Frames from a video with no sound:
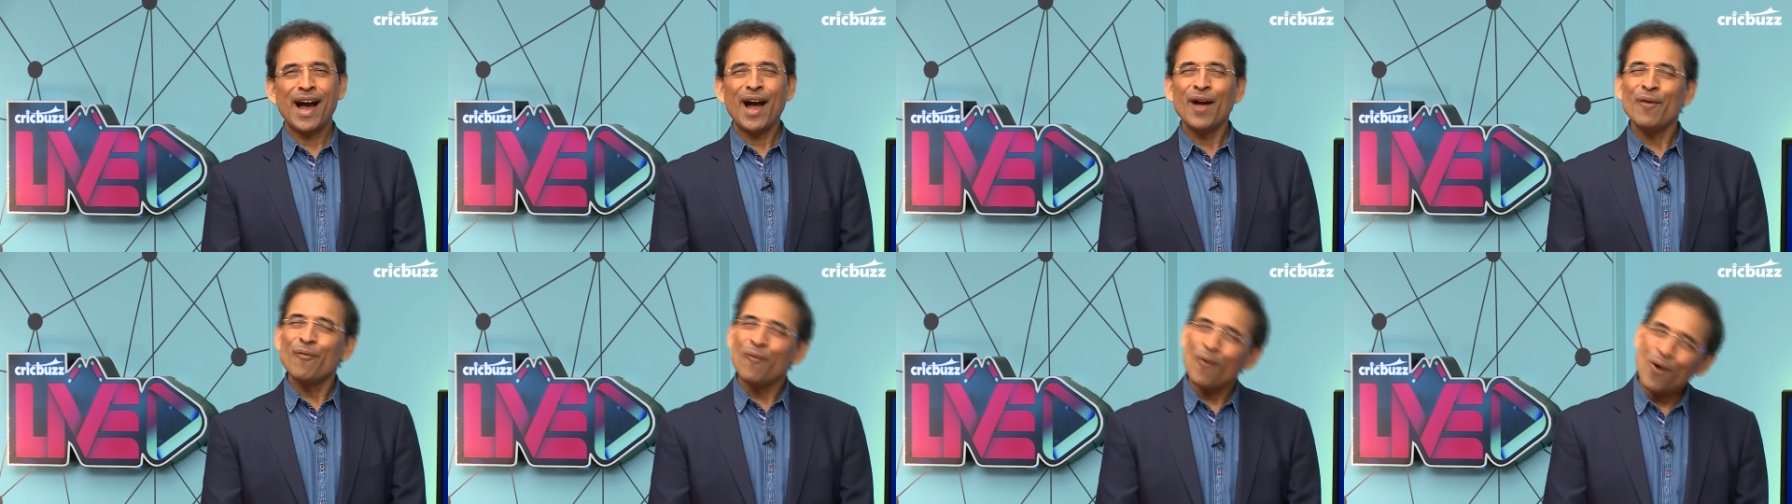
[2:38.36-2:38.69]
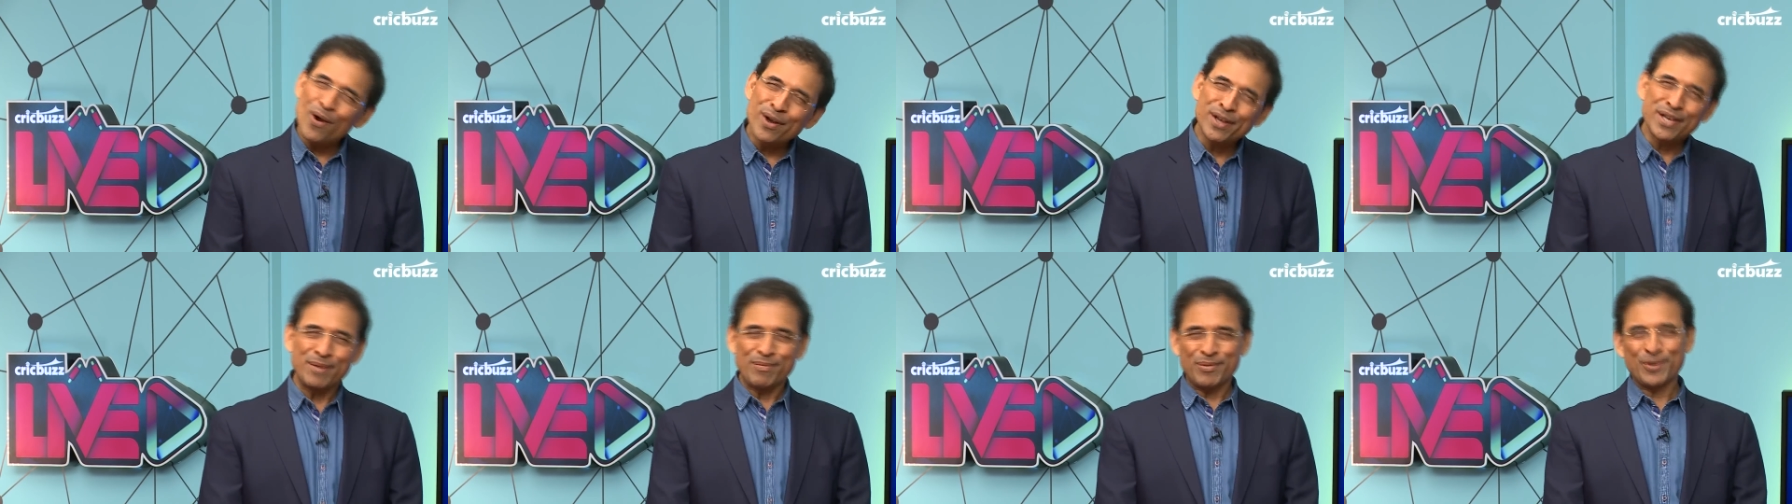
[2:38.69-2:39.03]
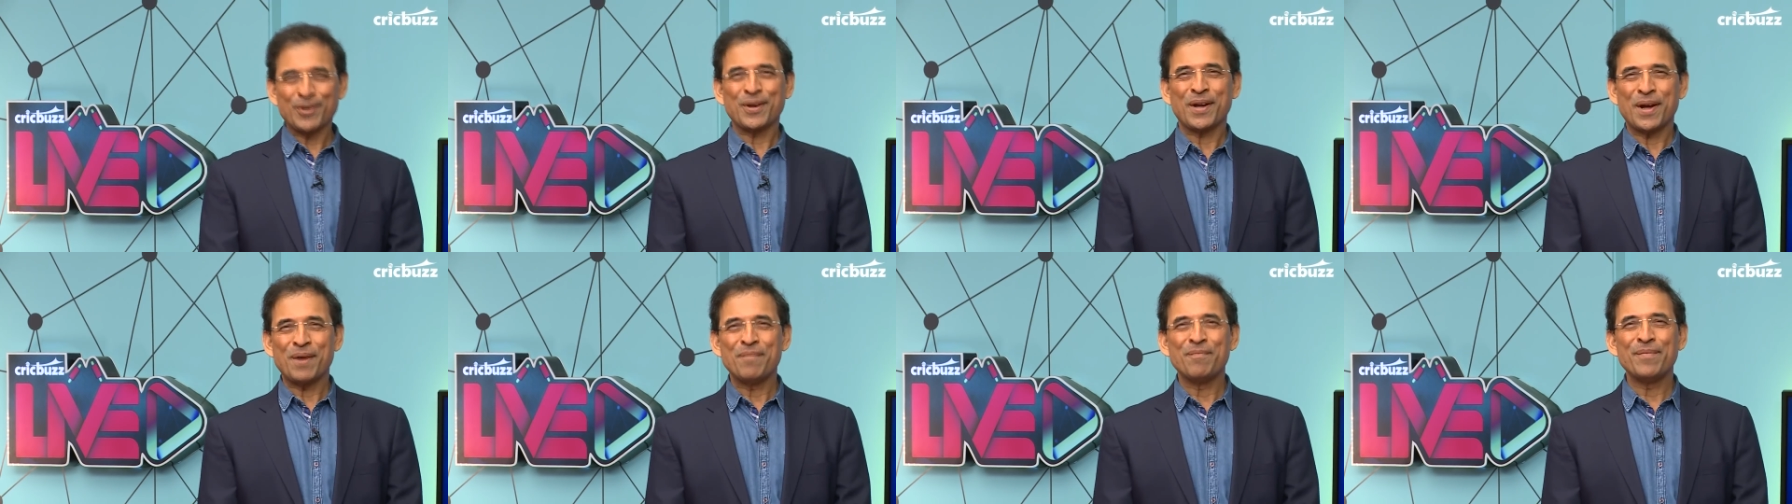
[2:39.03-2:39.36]
I want him
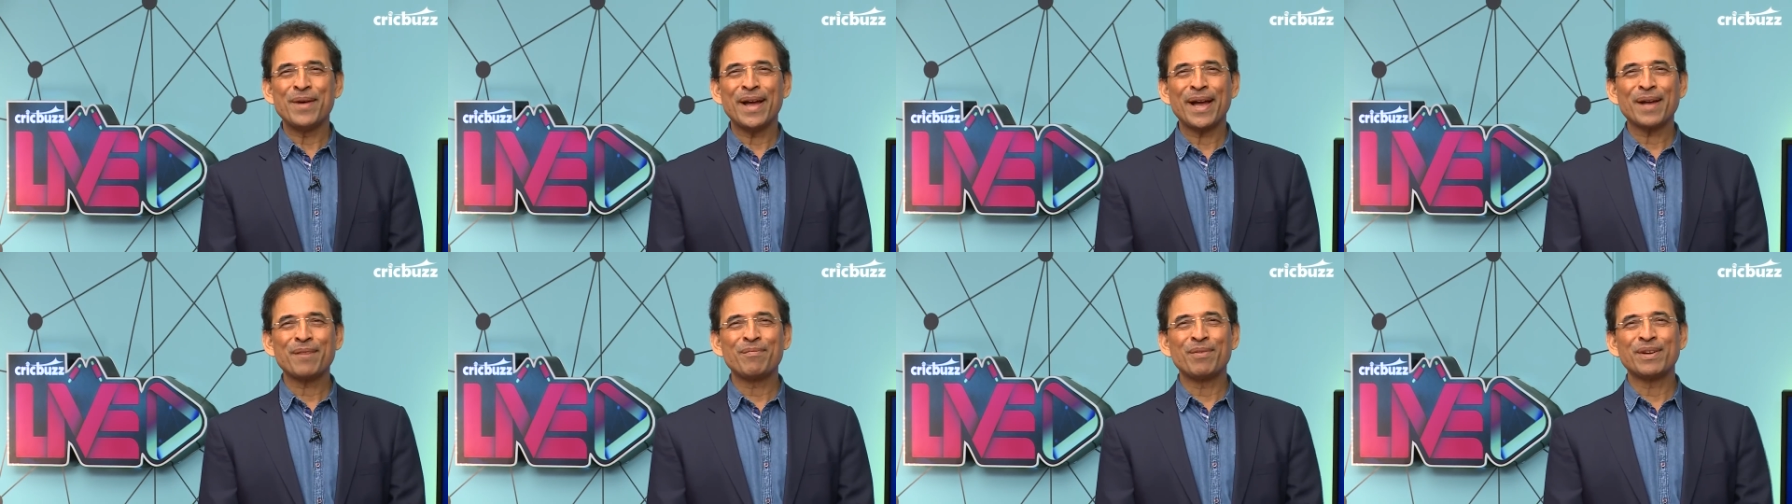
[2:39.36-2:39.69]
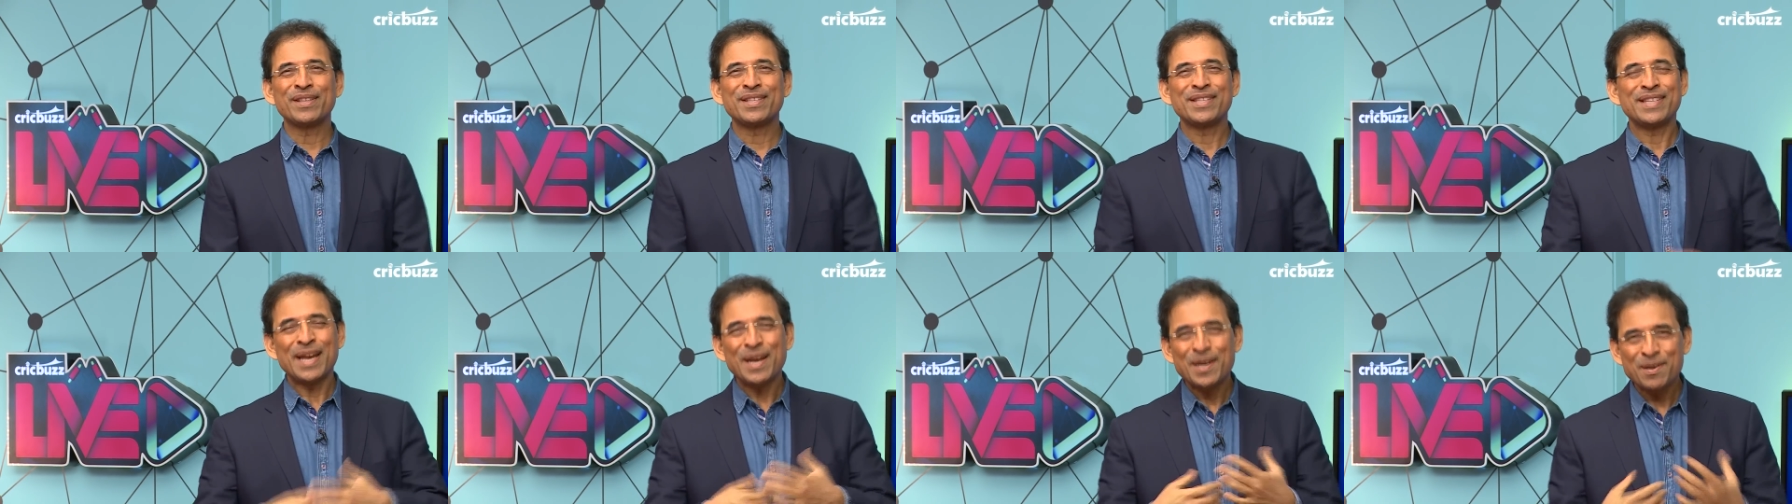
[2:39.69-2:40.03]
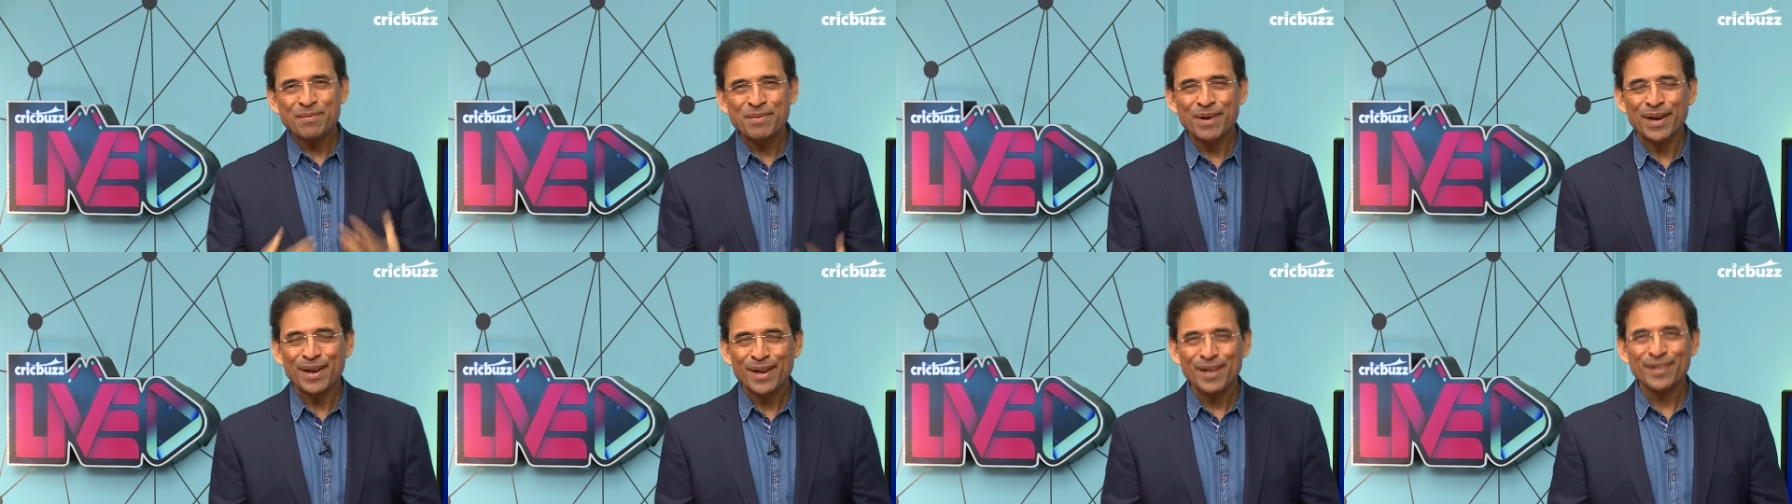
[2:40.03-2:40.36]
to come back, but
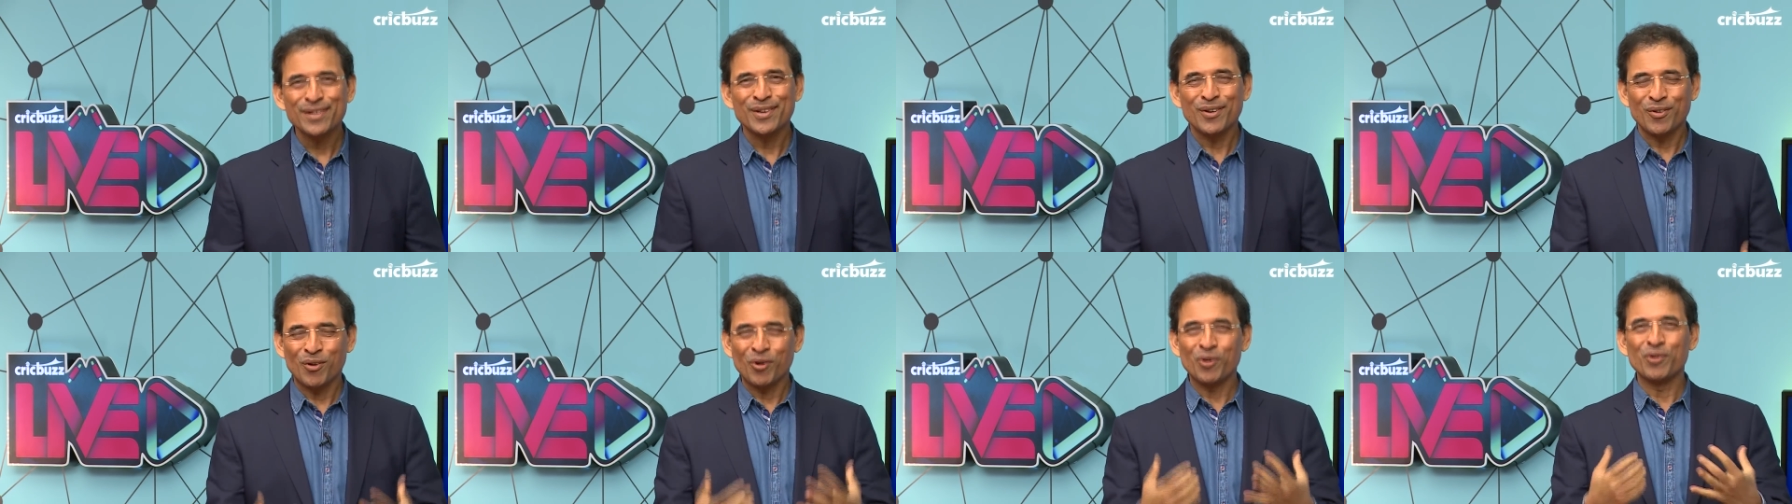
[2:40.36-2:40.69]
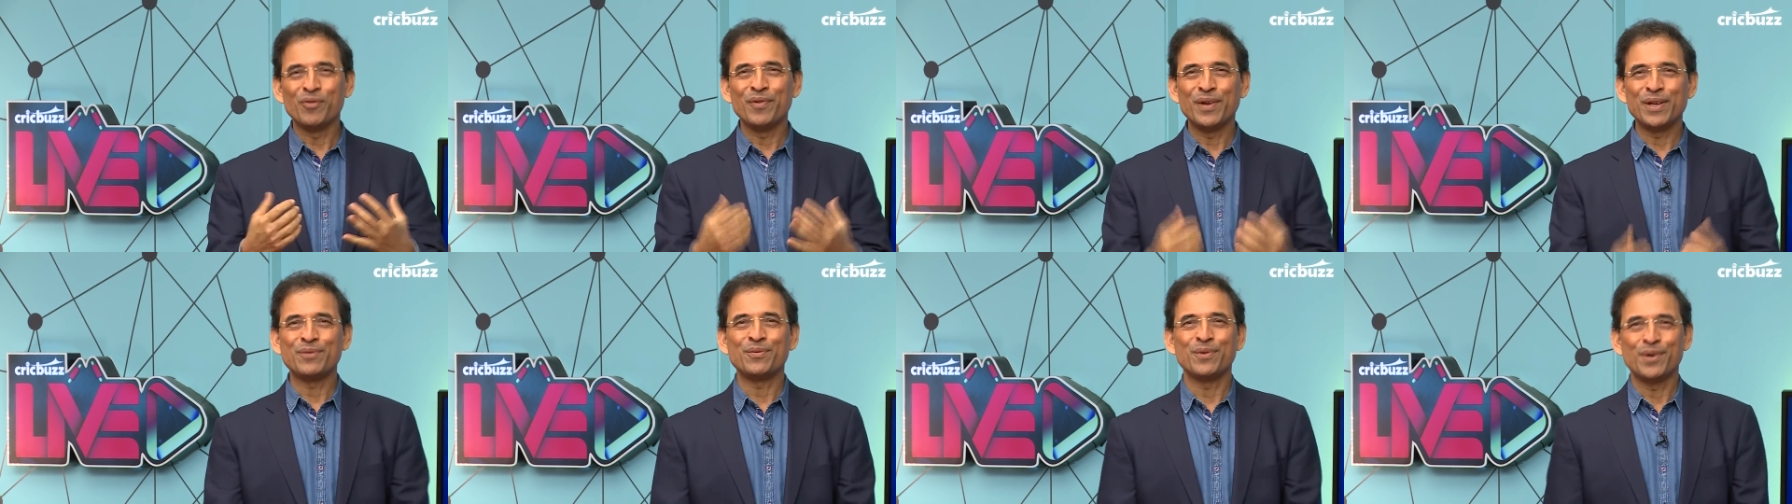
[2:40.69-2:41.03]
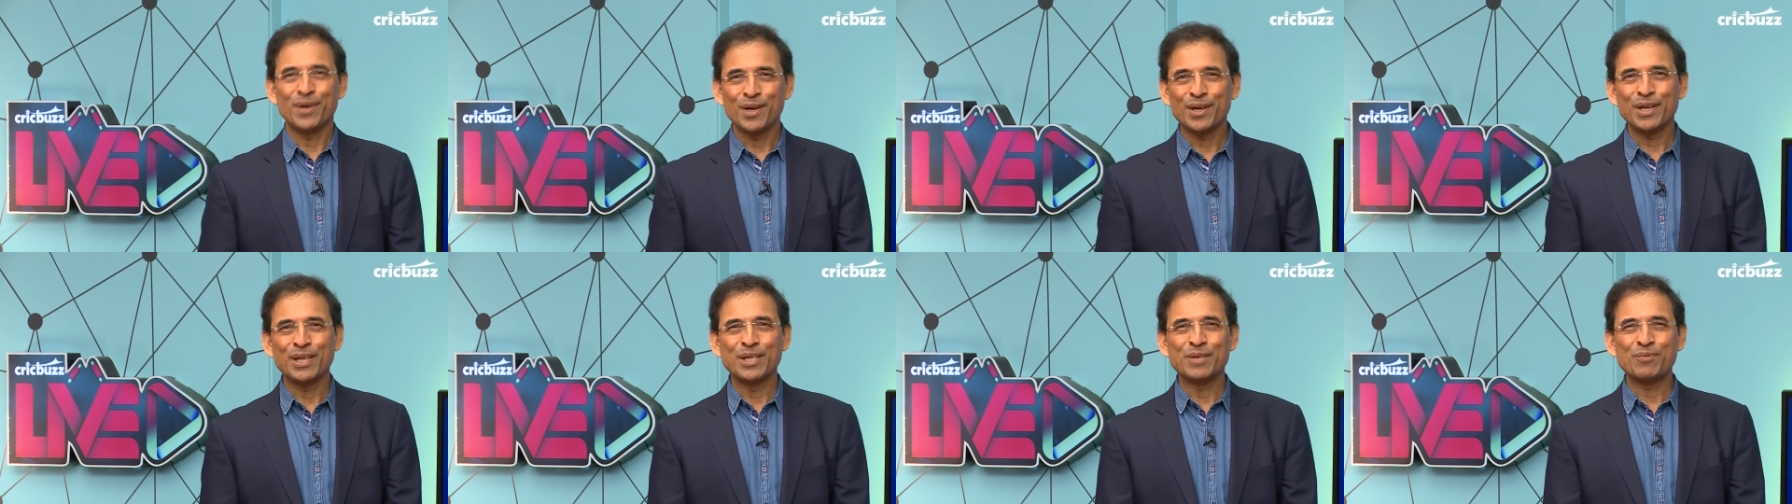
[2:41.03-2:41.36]
sentiment doesn't always
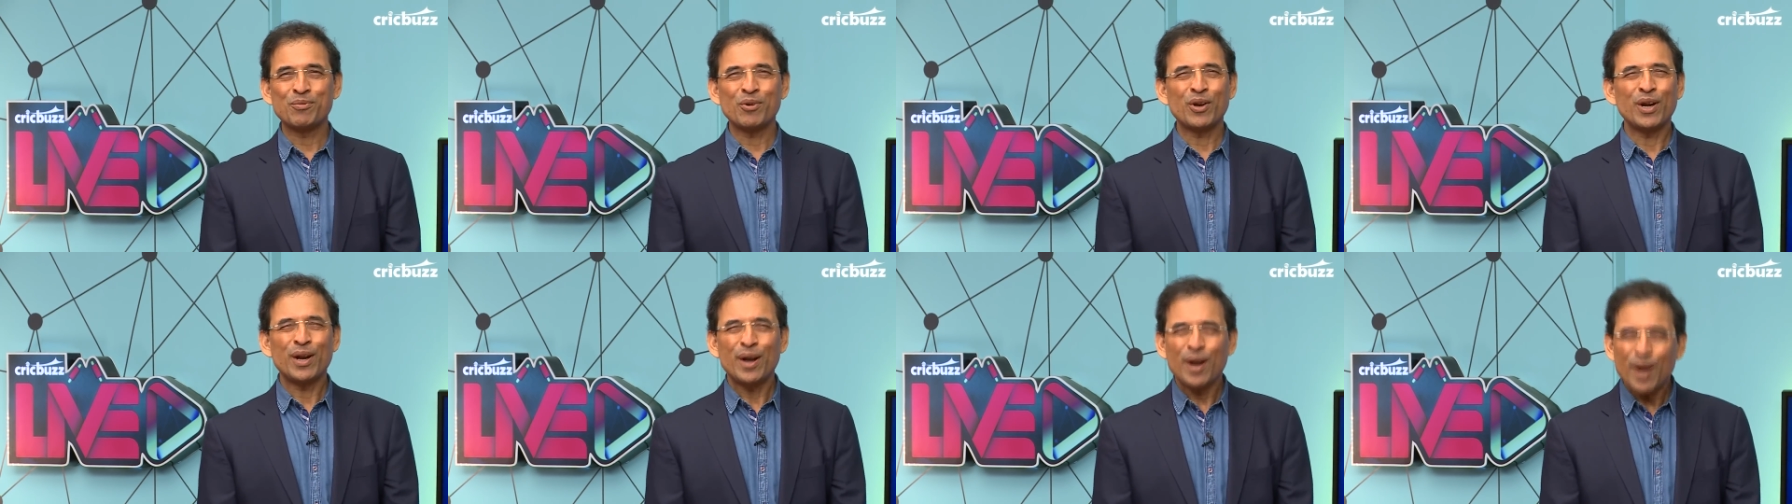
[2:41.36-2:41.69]
work in sport.